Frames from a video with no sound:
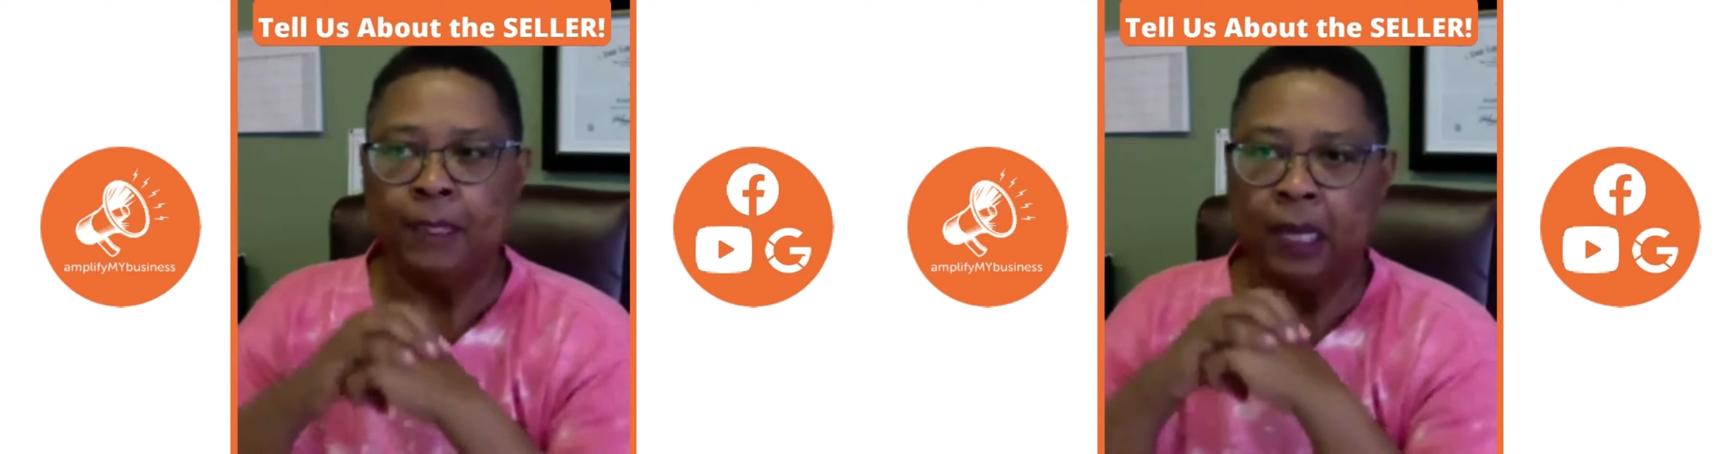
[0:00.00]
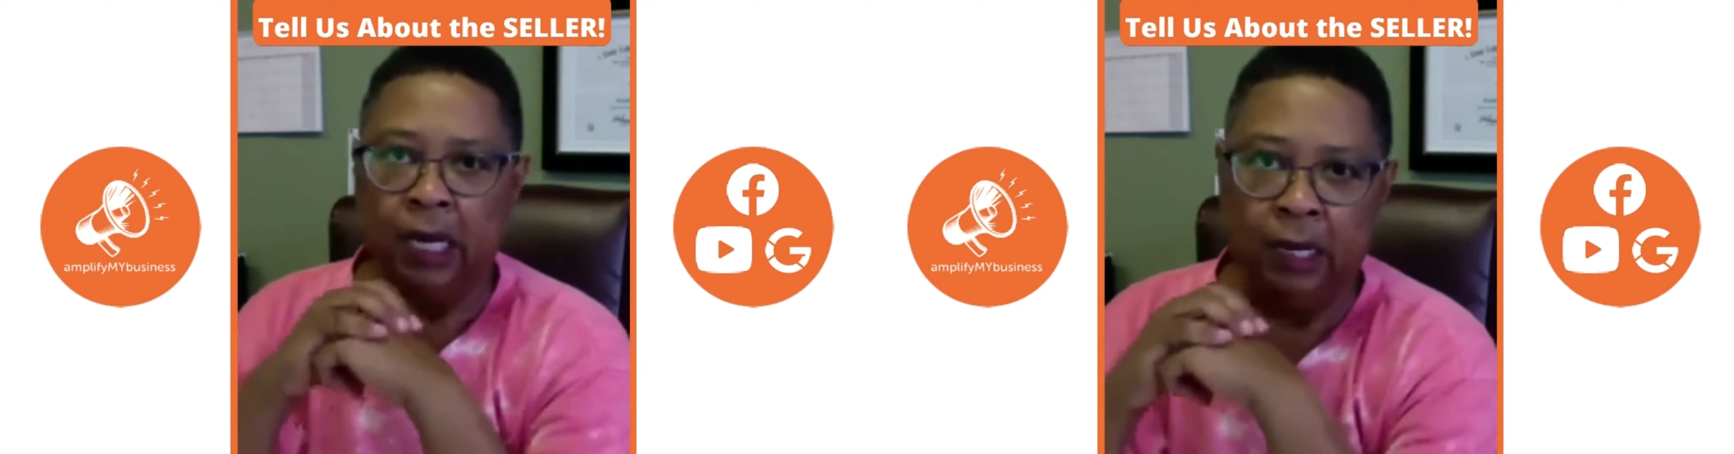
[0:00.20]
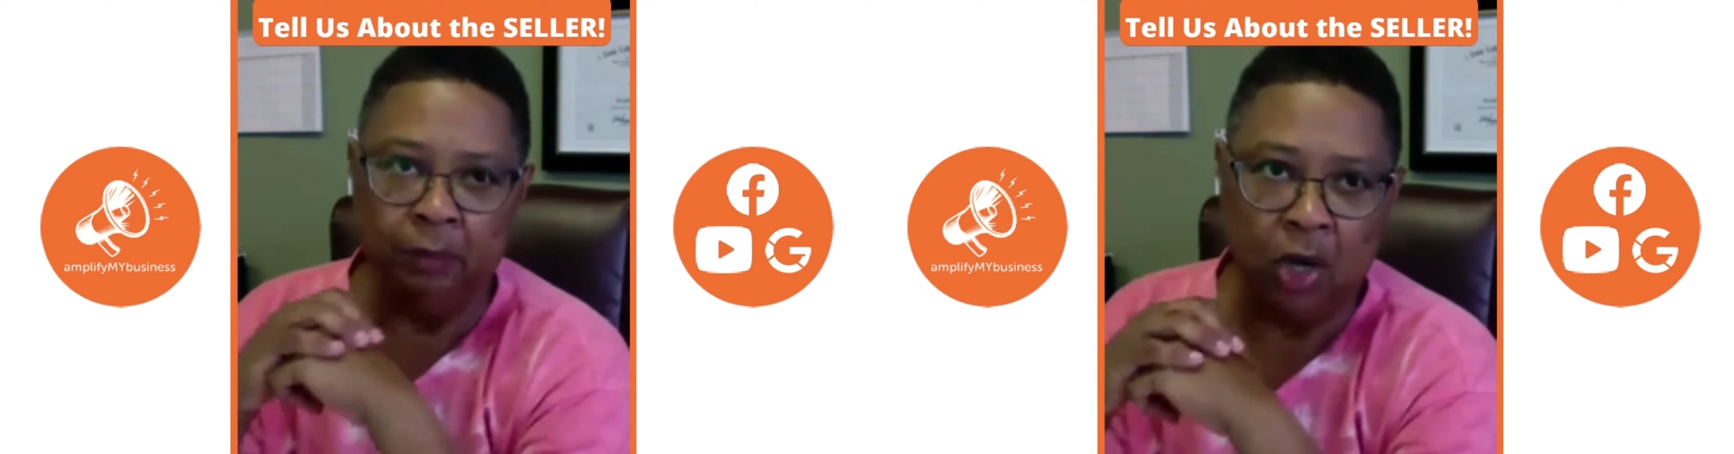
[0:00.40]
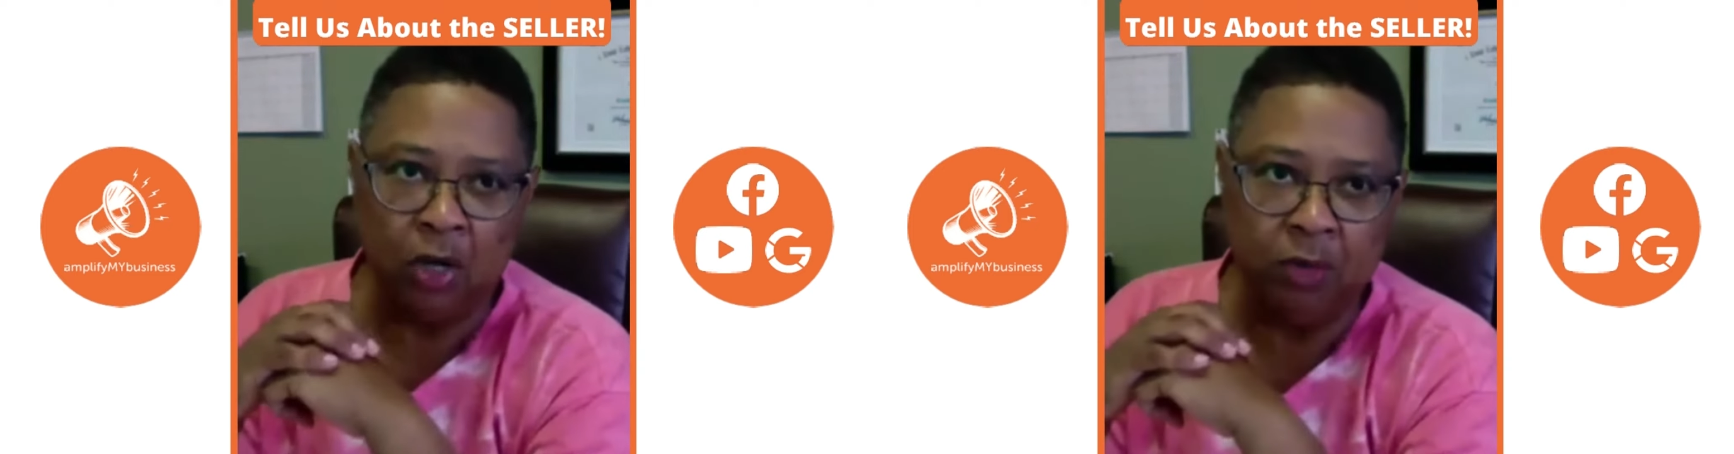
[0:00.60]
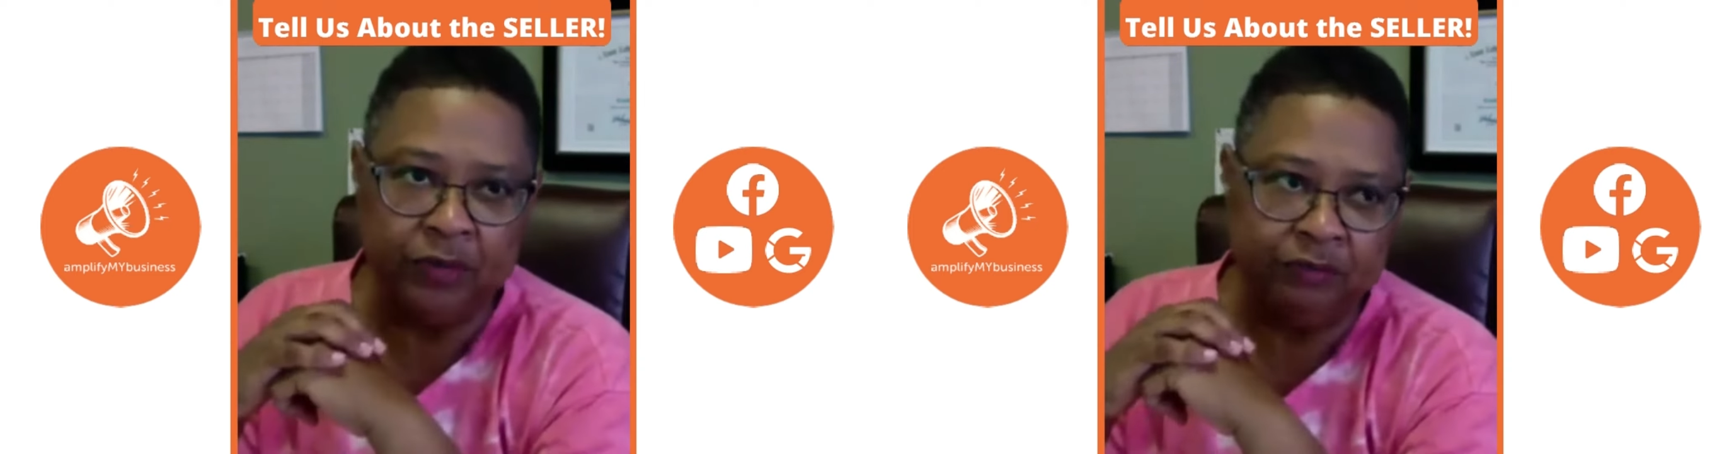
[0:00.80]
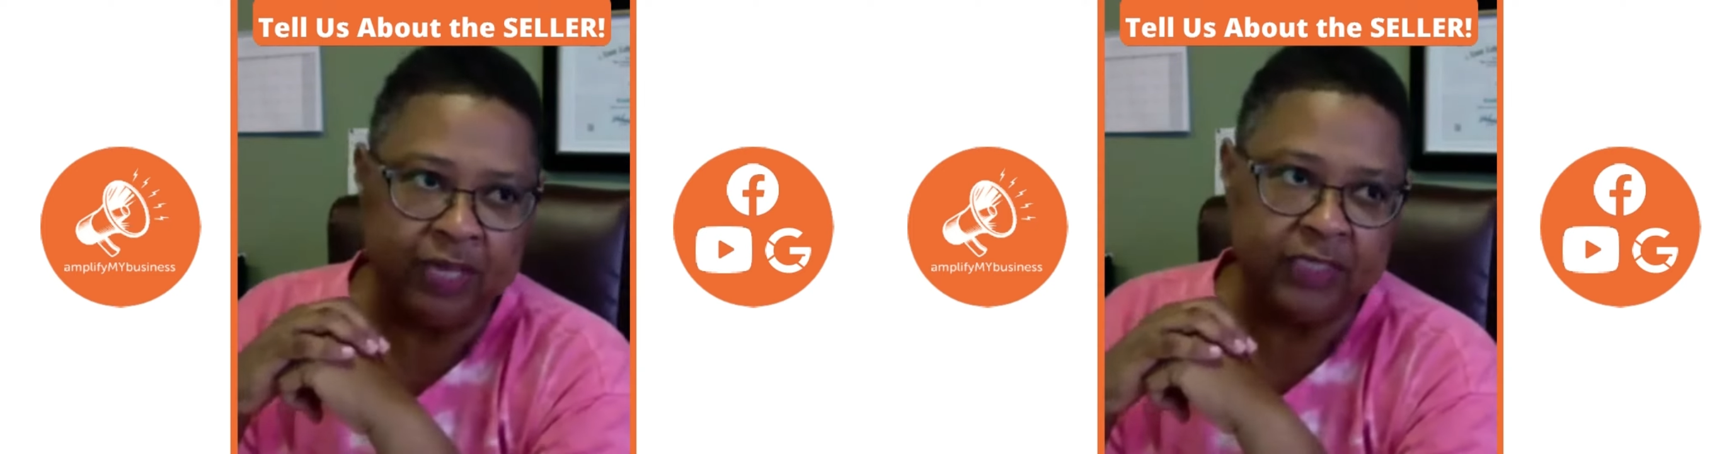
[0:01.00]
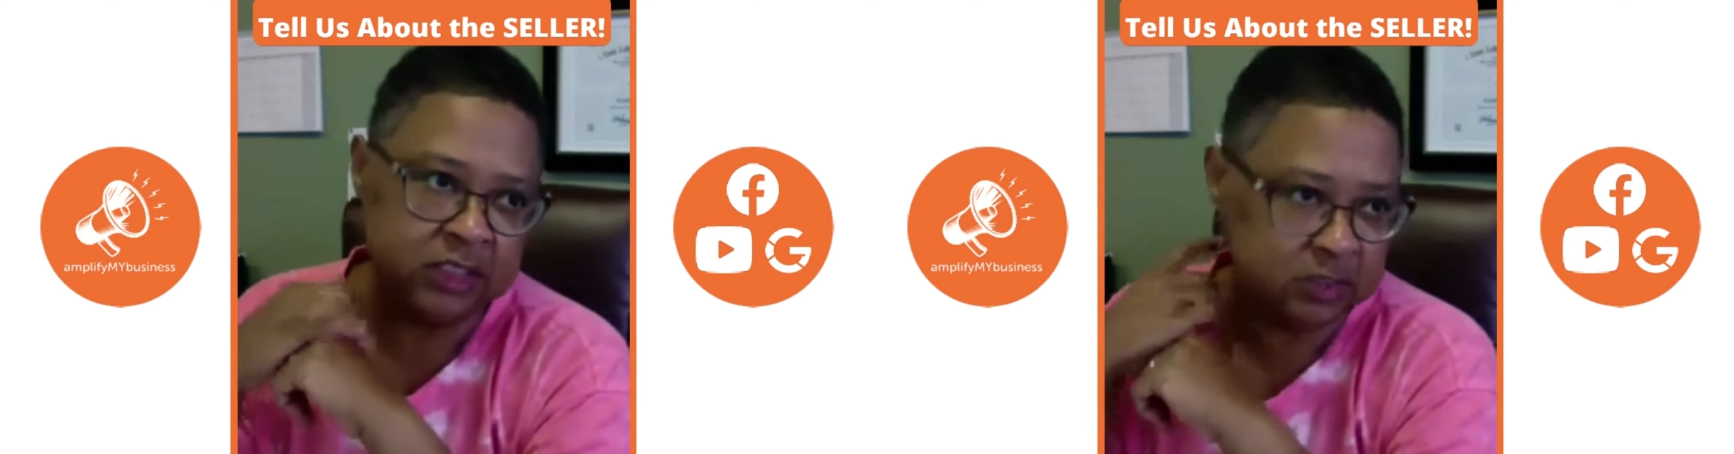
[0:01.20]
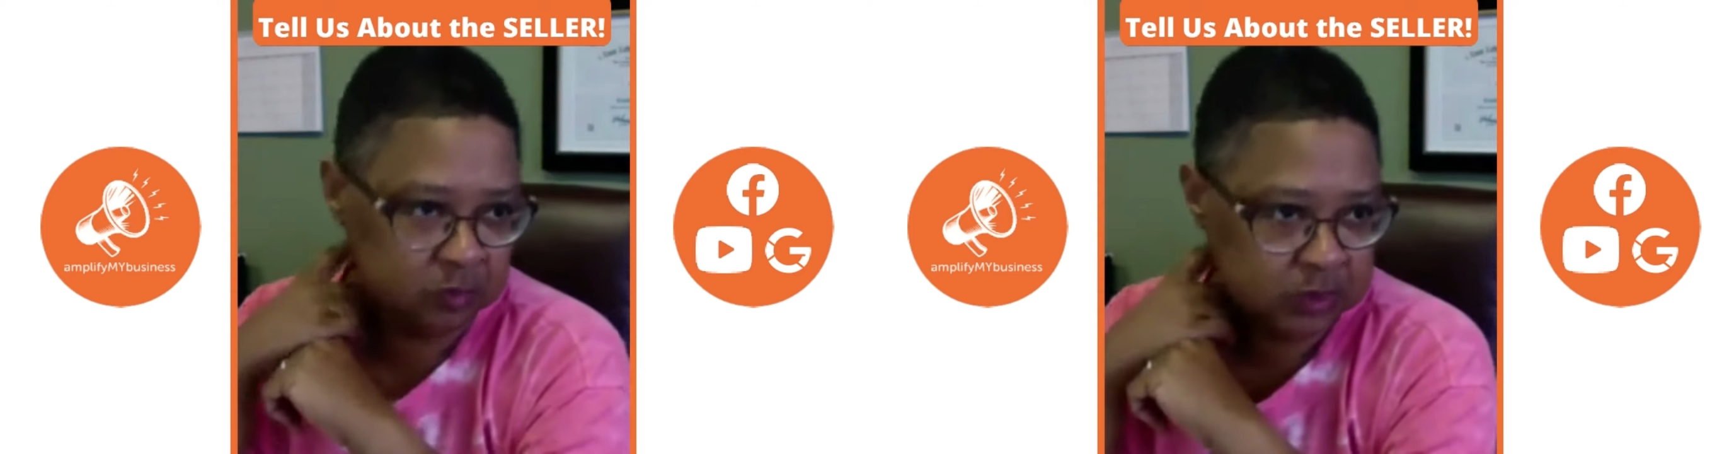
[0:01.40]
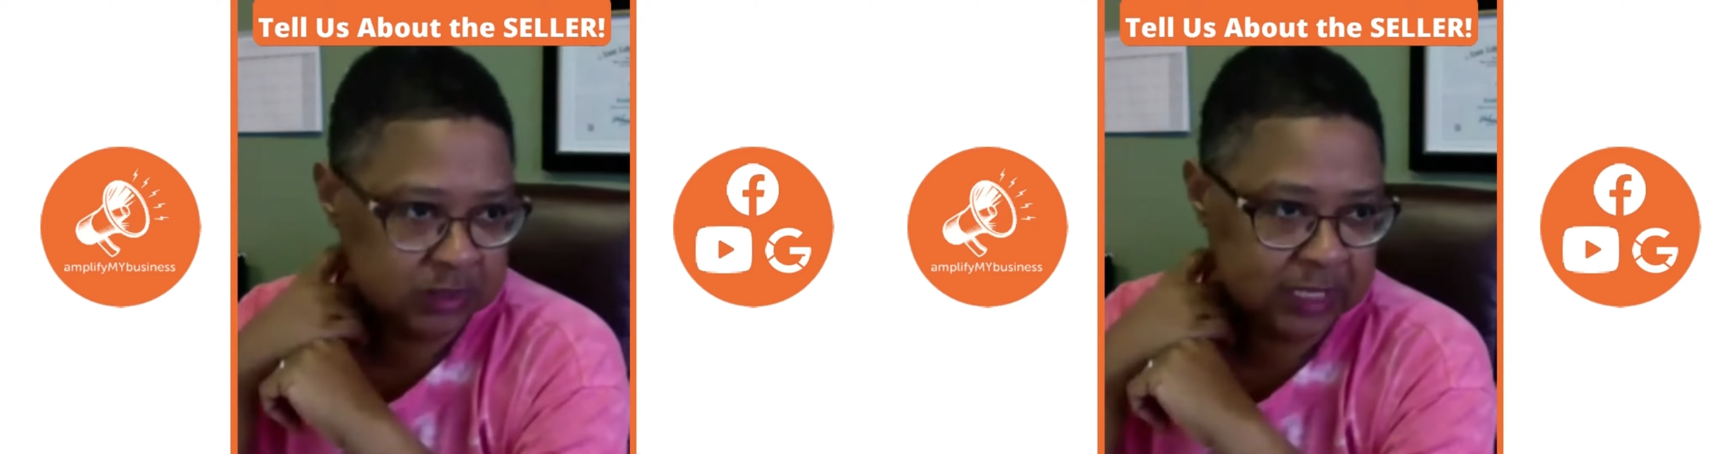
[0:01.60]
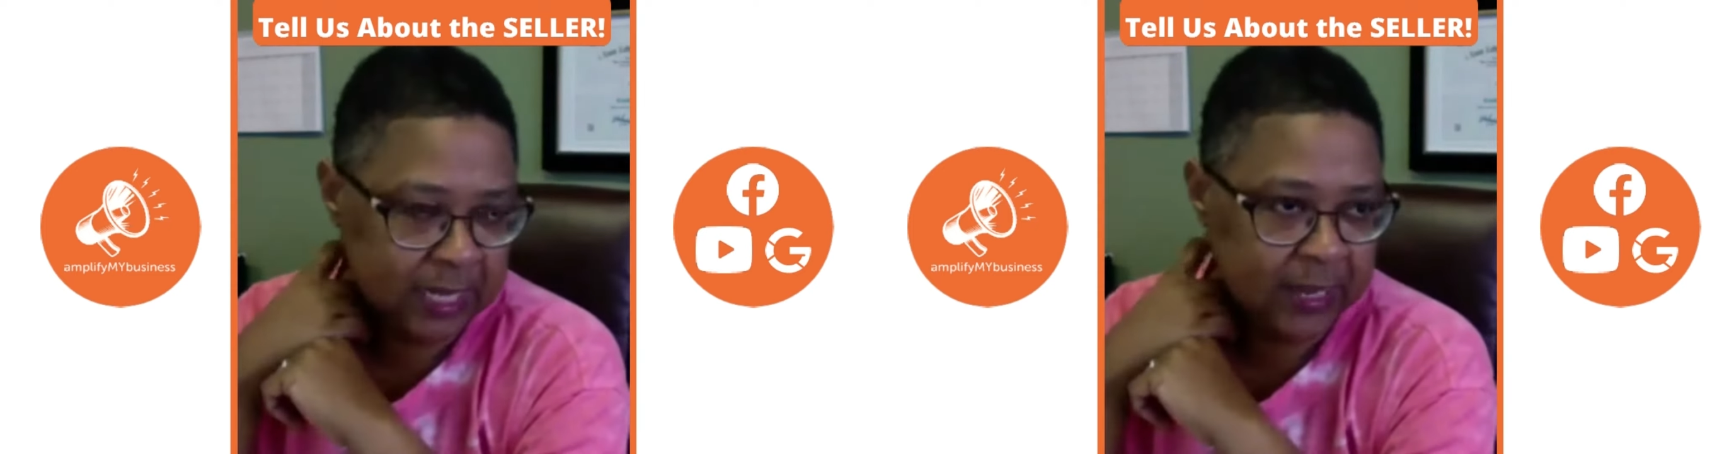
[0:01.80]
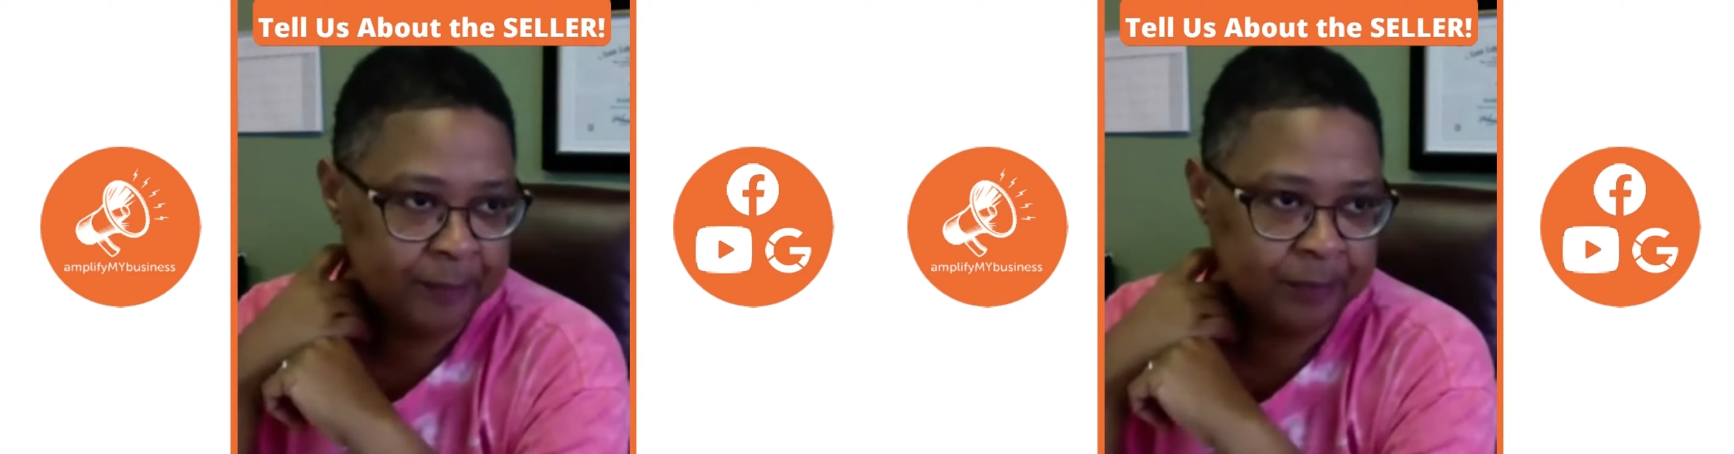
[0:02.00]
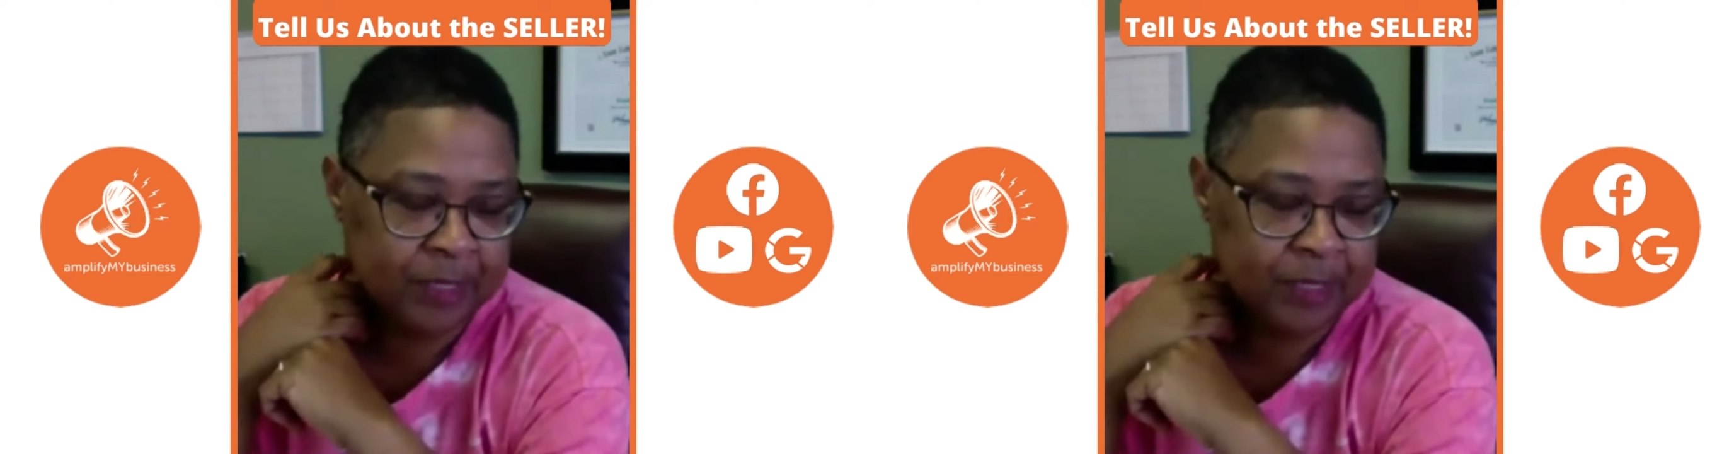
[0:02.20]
Her motivation was that